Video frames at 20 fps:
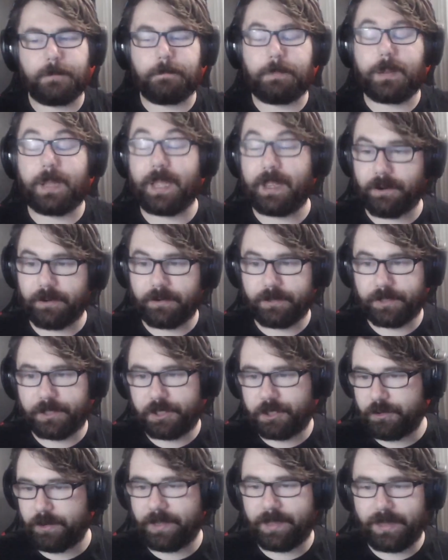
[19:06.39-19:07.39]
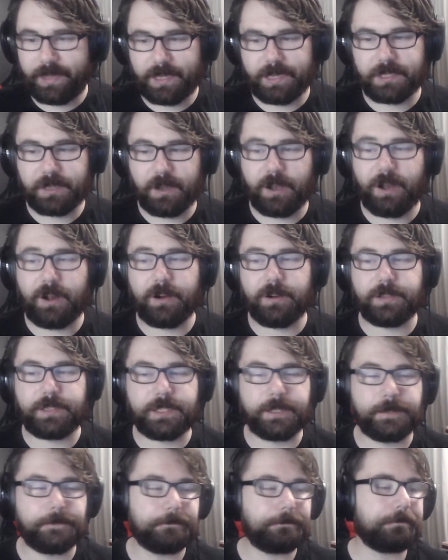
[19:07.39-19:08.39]
players treat these
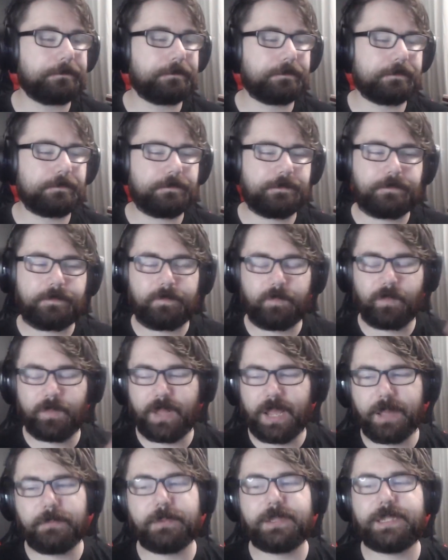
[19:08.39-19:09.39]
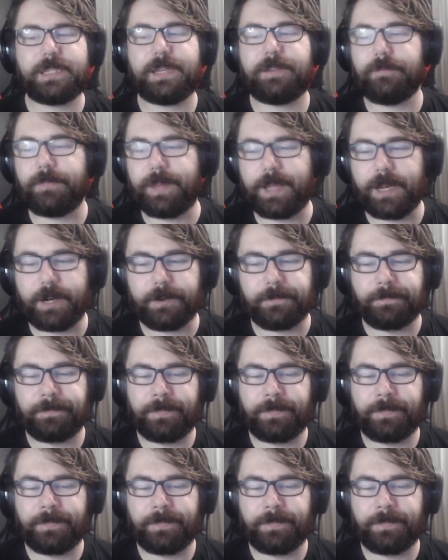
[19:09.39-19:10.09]
cards, and we'll see from there.